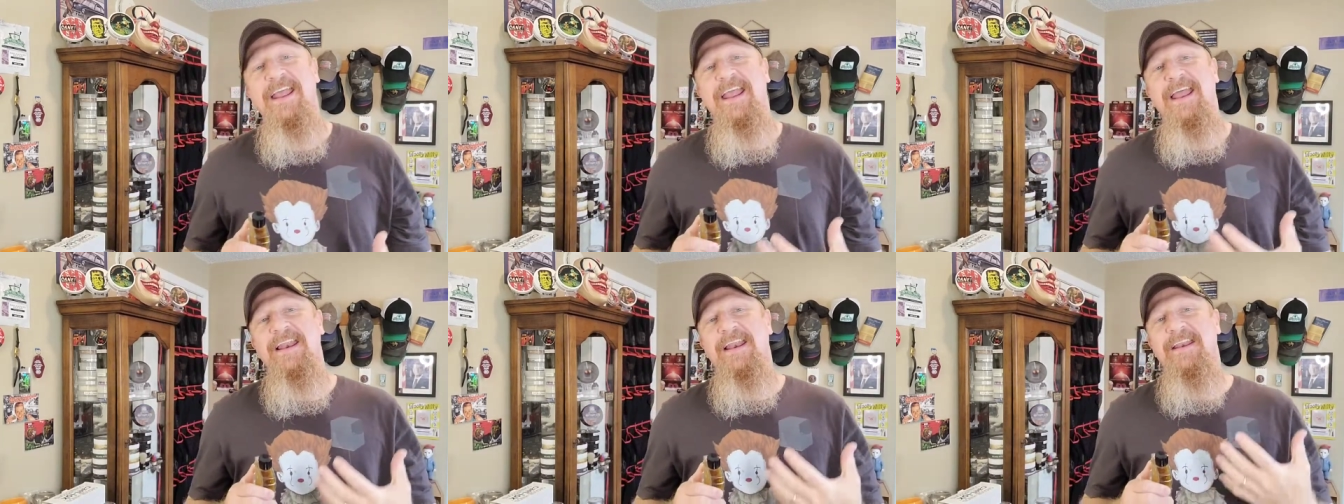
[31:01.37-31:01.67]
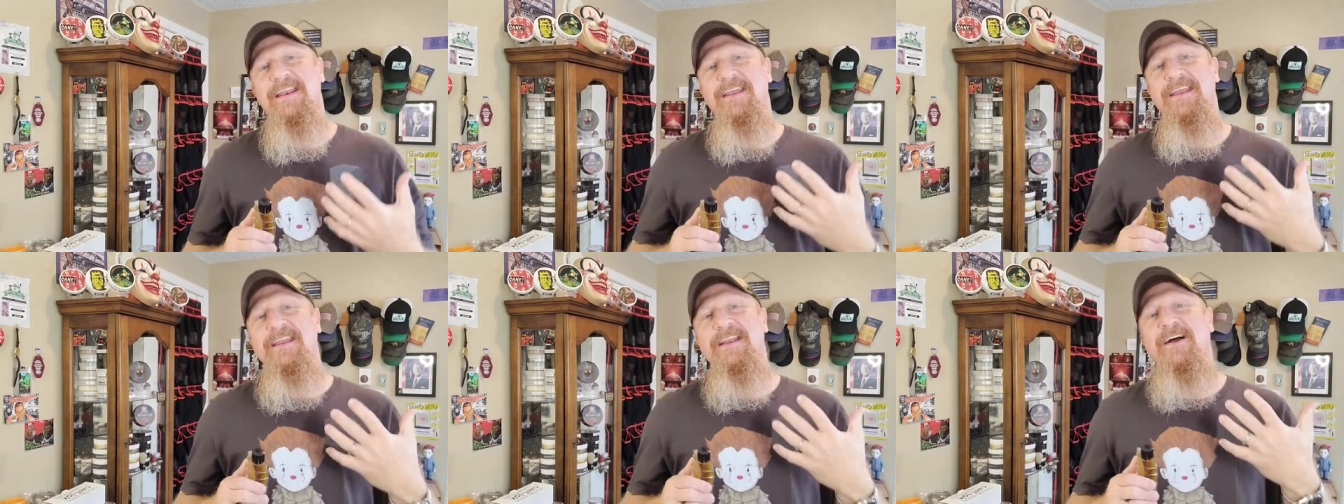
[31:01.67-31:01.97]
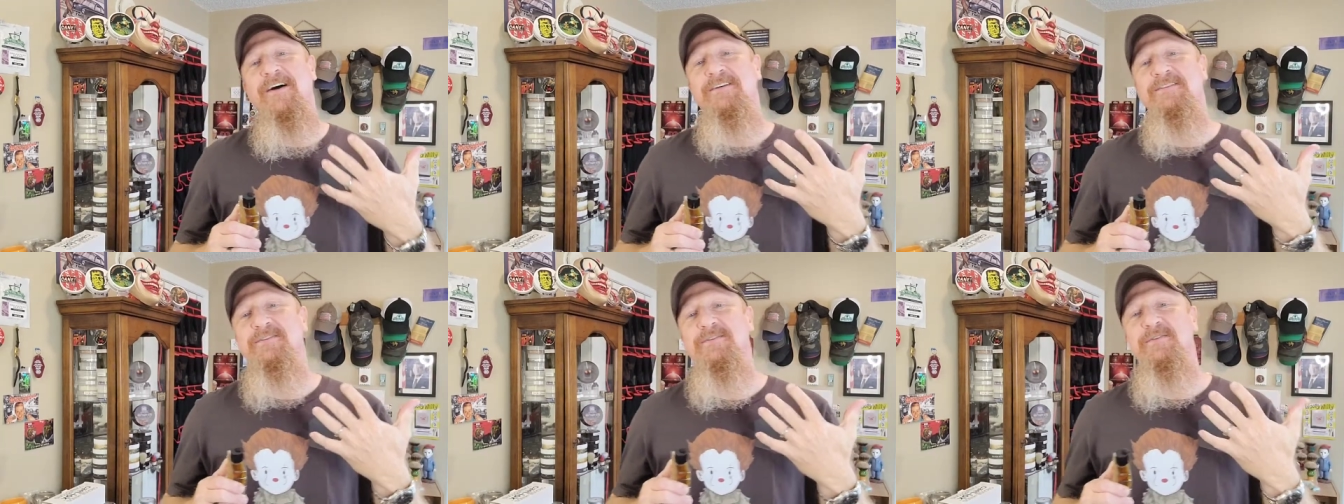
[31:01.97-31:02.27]
And it
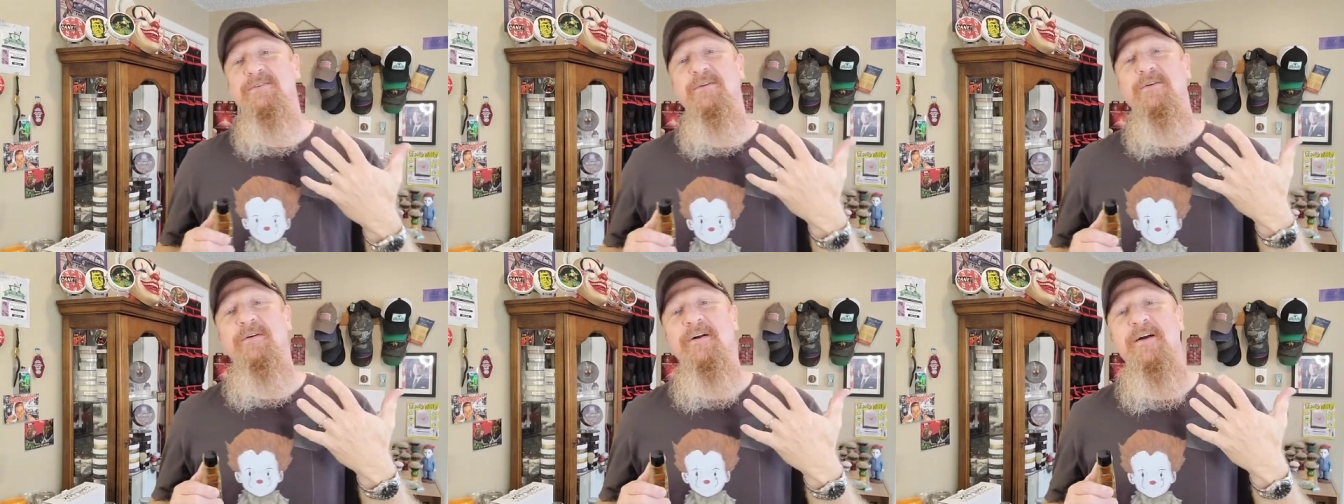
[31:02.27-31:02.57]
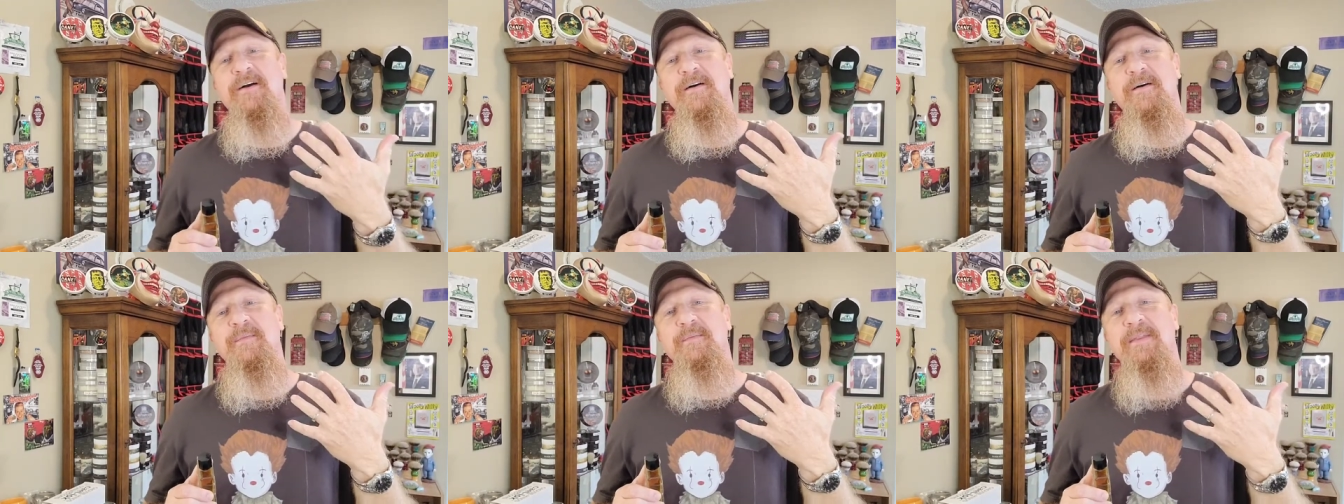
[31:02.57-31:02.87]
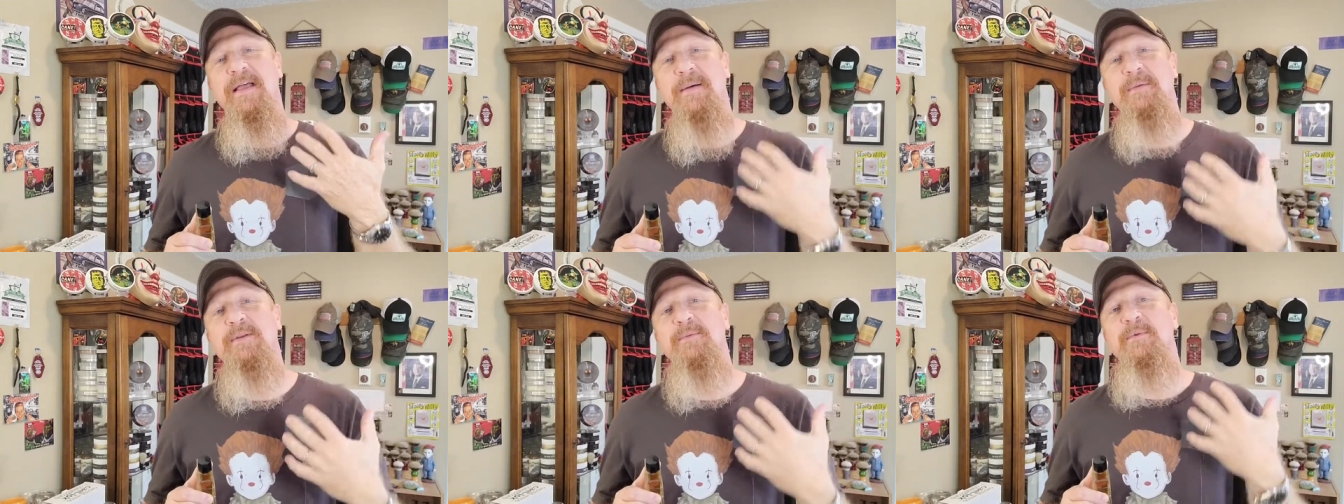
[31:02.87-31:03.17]
also, um,
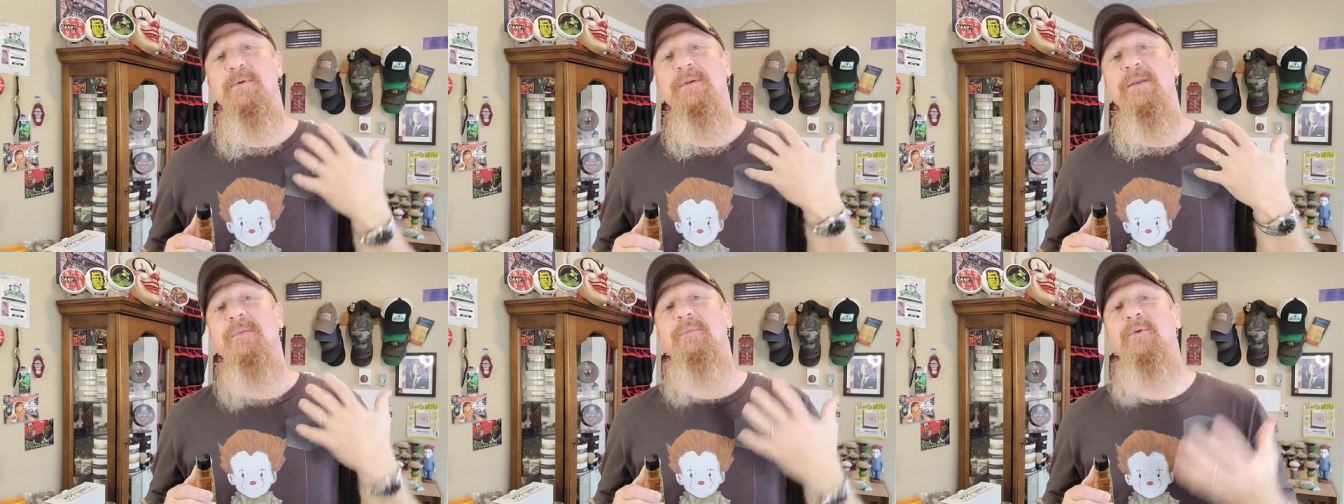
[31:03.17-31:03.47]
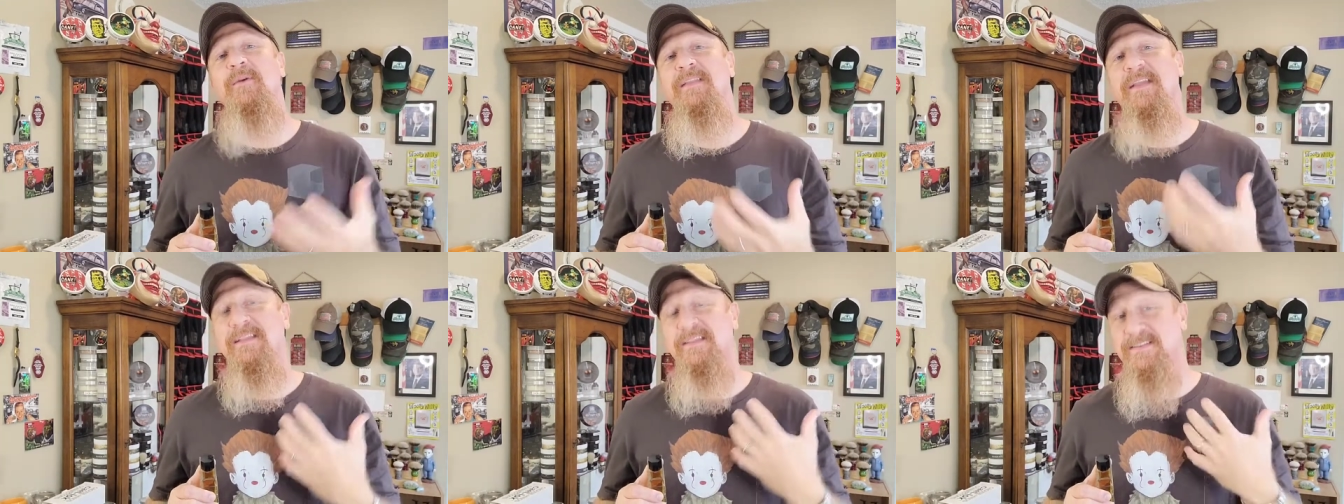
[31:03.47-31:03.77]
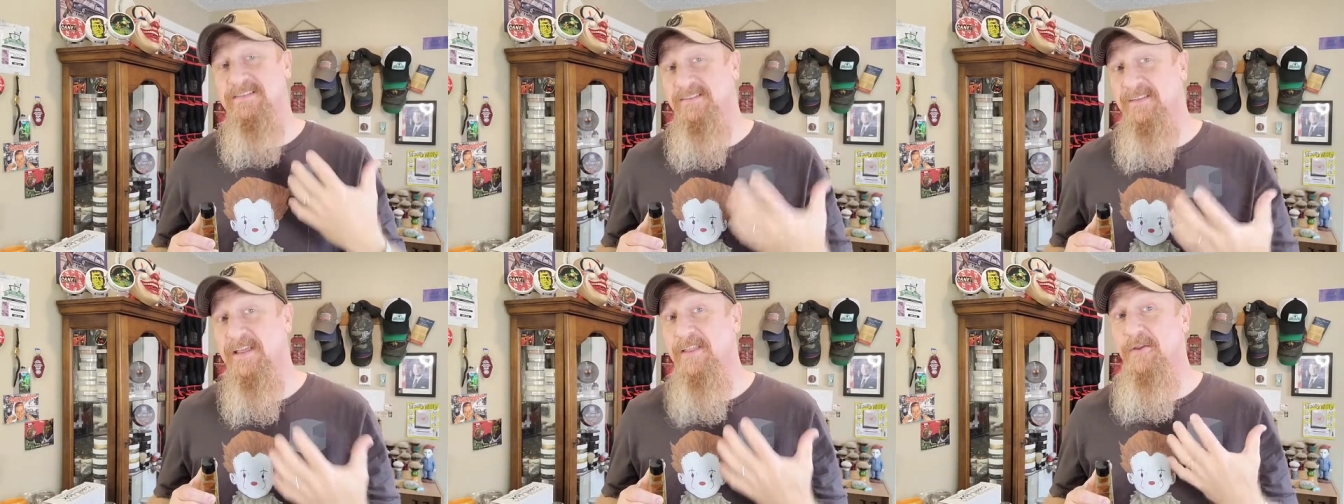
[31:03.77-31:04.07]
labdanum can bring like
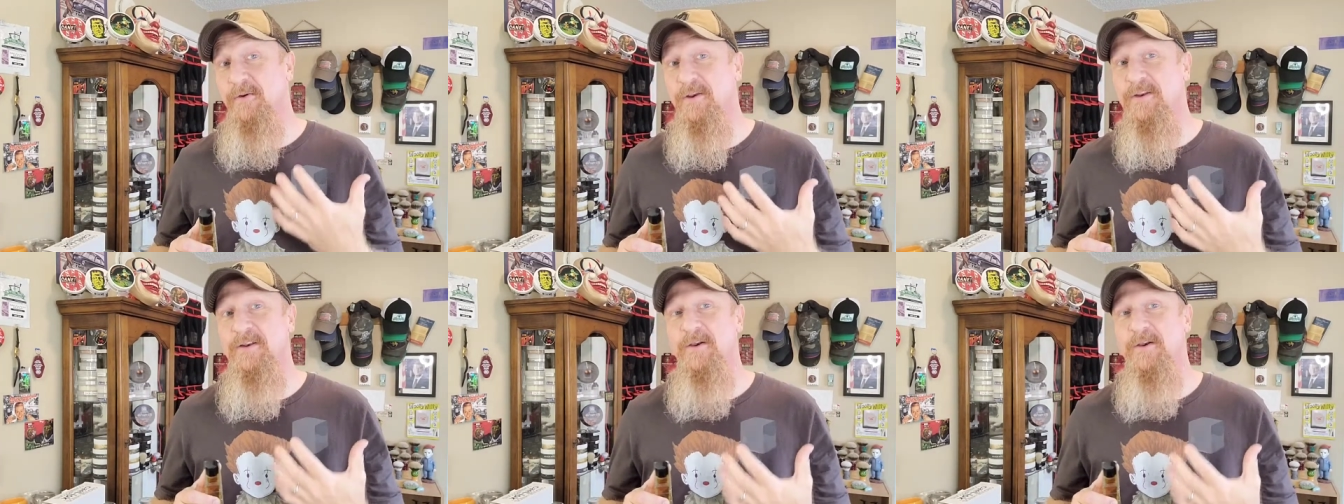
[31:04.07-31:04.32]
this leathery